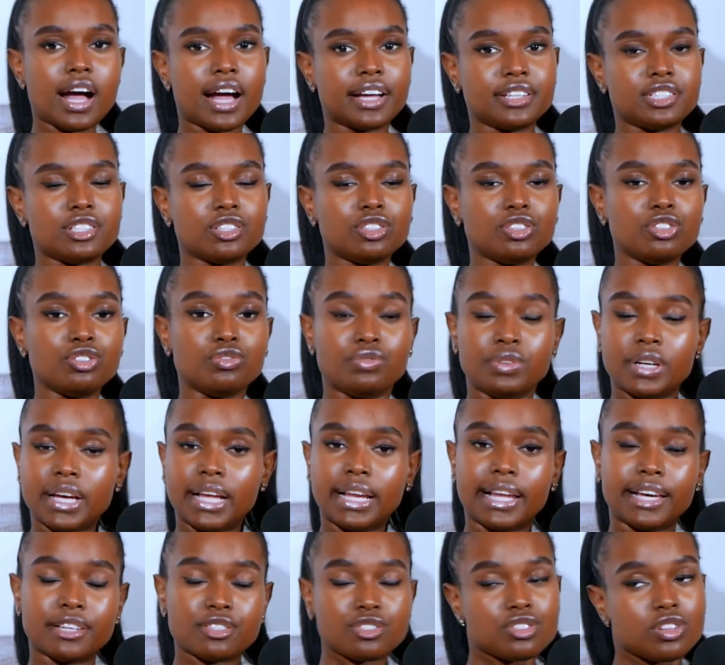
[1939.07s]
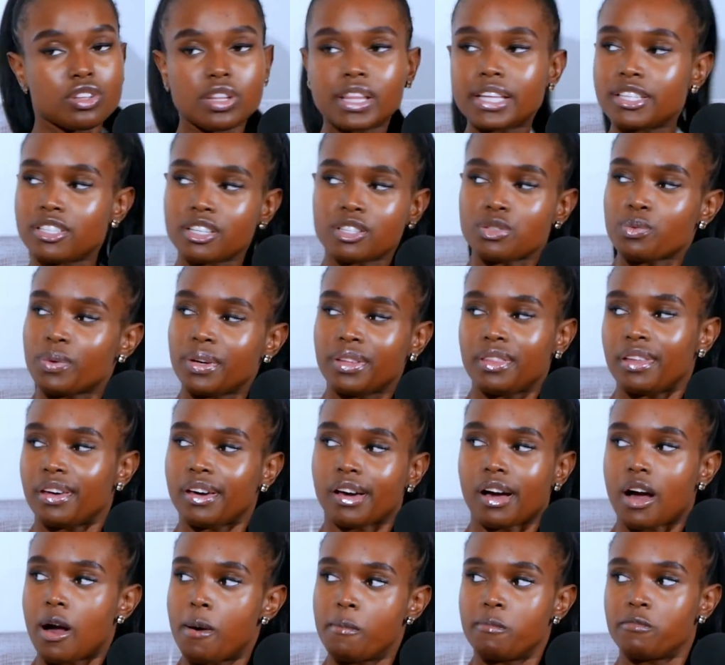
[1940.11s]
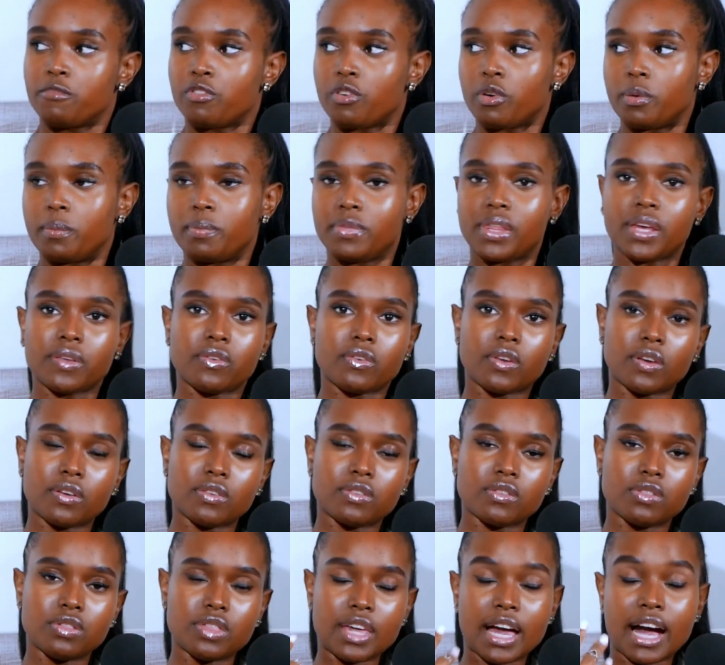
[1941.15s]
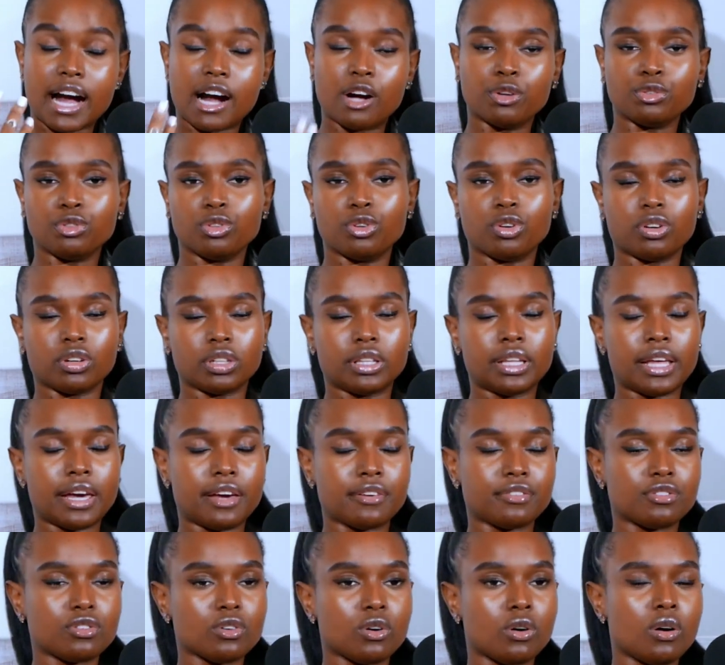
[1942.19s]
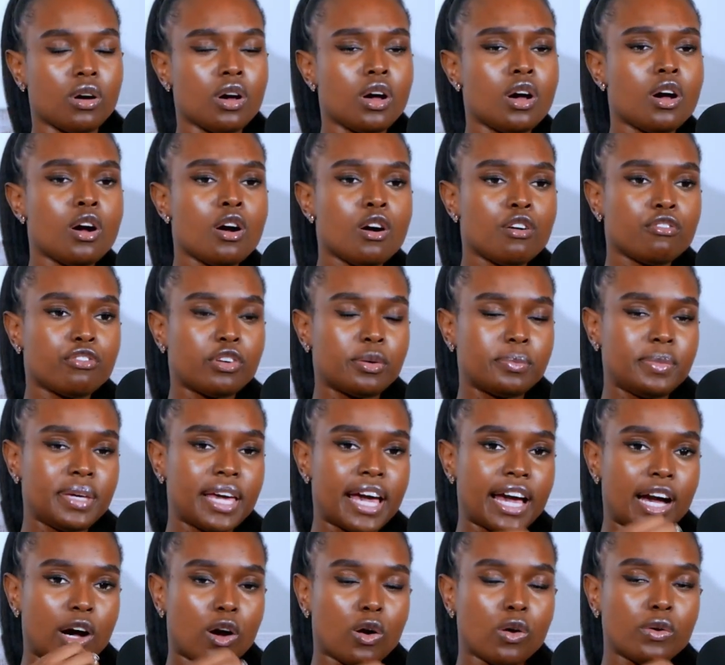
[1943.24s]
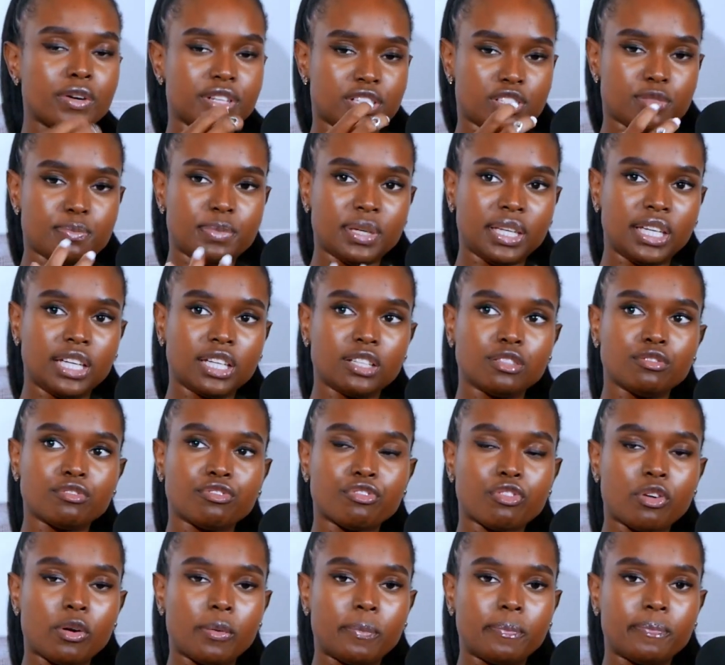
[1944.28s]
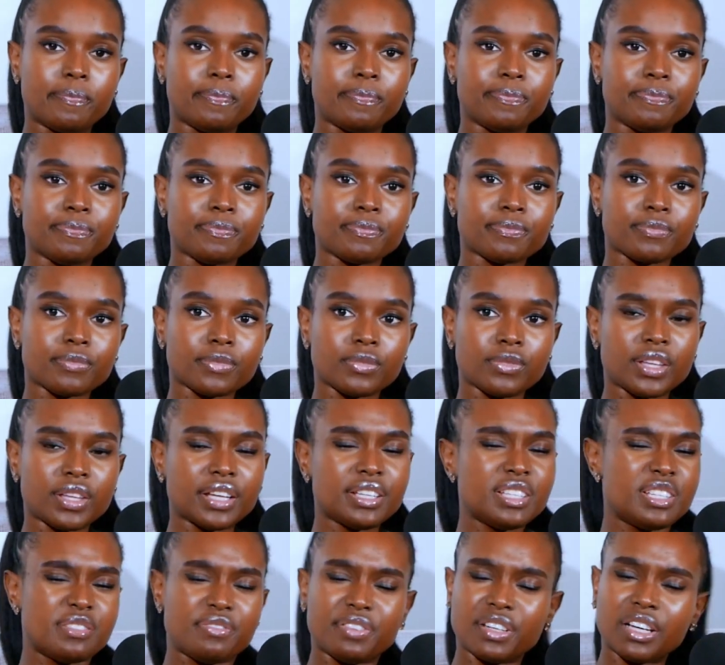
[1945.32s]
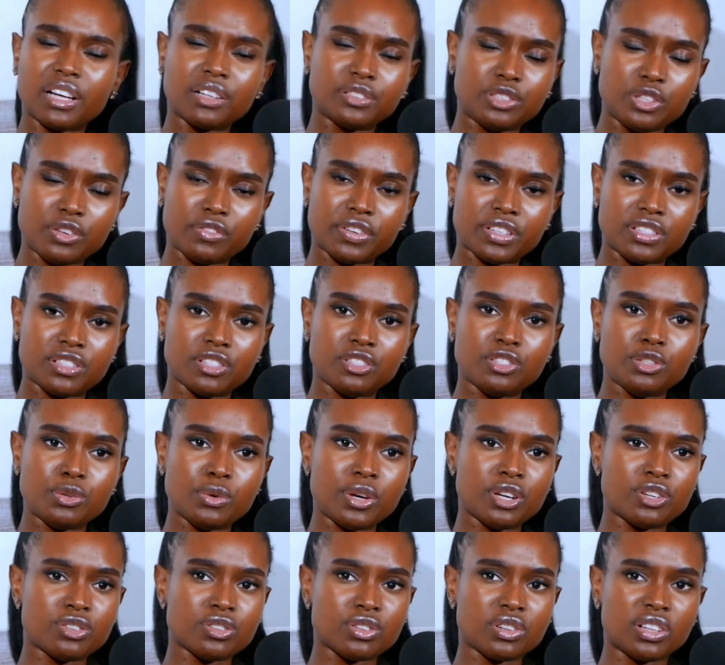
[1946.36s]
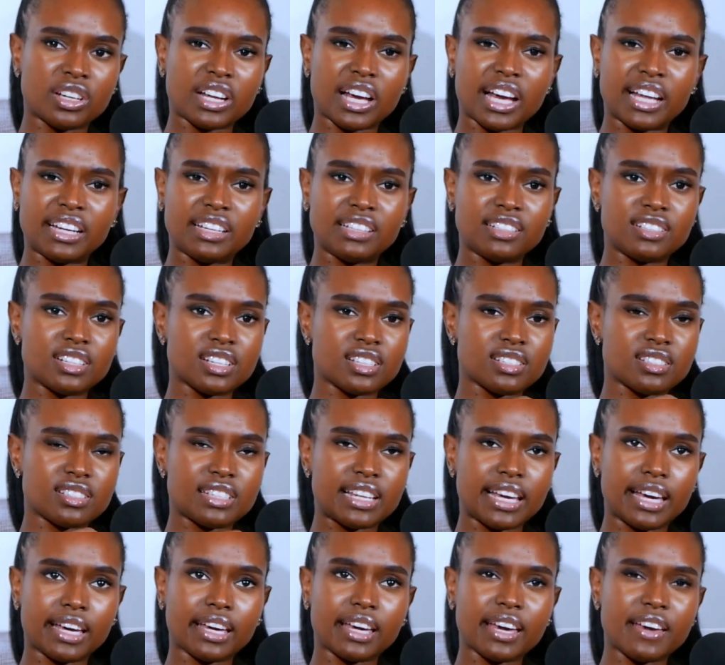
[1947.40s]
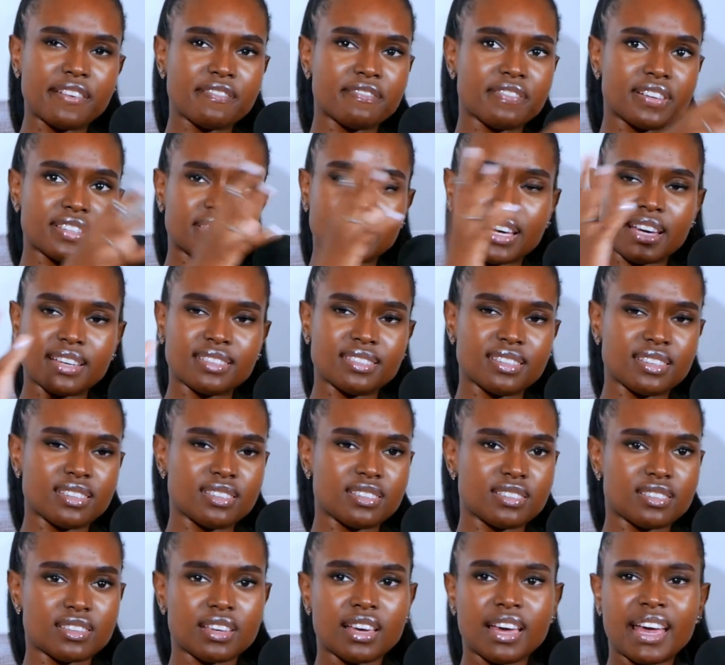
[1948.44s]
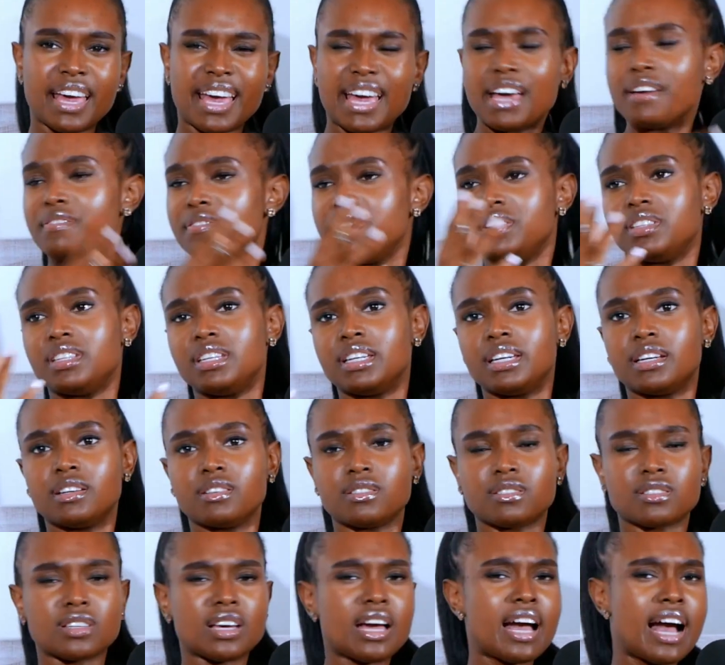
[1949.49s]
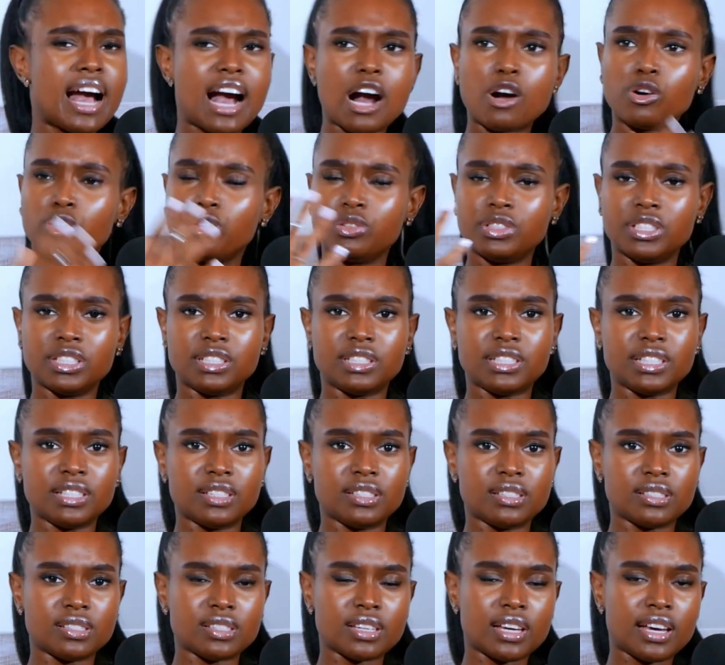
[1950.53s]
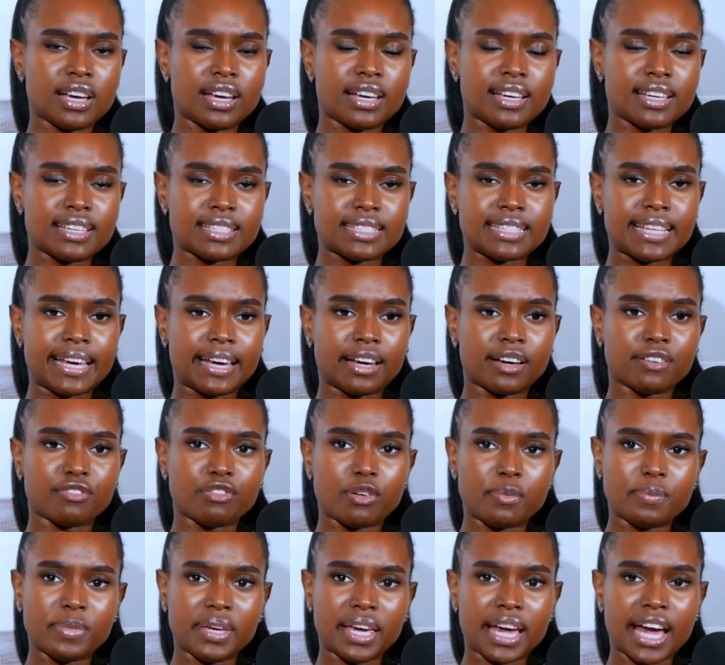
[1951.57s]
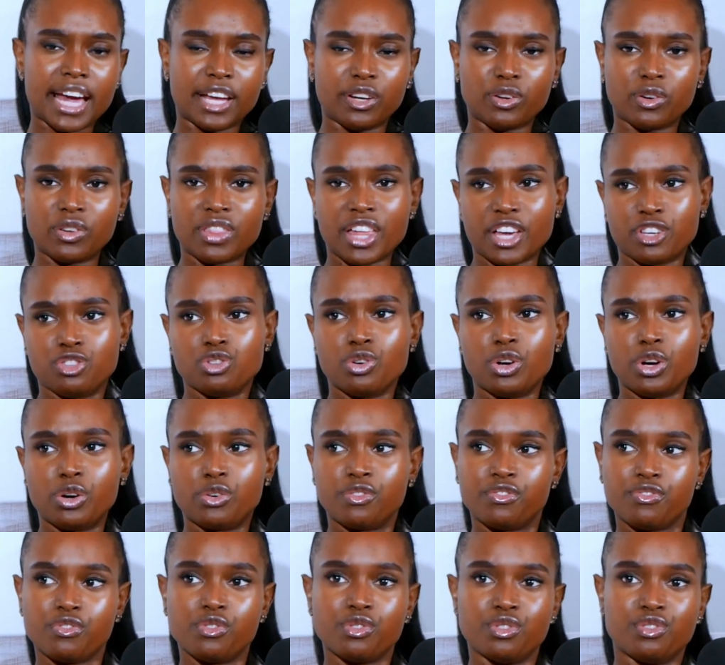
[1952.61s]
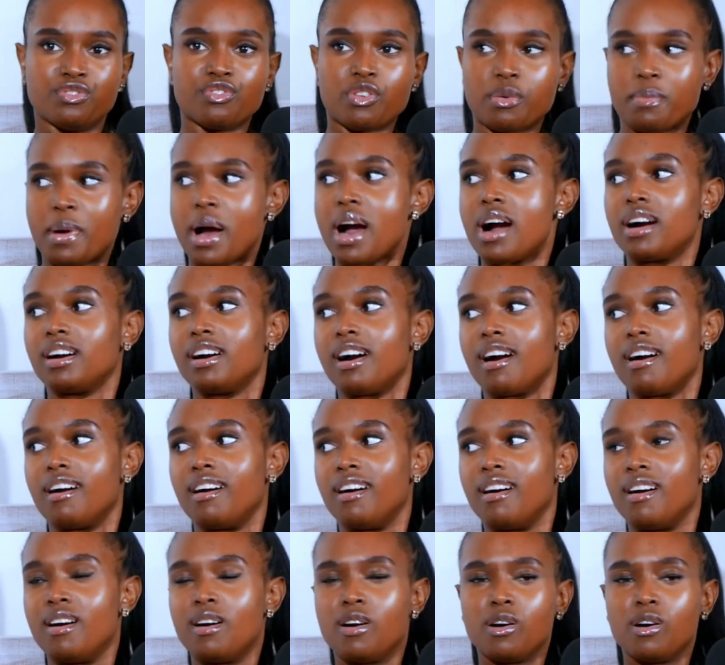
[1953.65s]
Until you realize, no, that's just where they come from. That's just their outlook on life. So for me, I always begin from the difficulty of a situation and just like emphasizes everything else, how good it is. It's like, for me, I know the joy of food from hunger.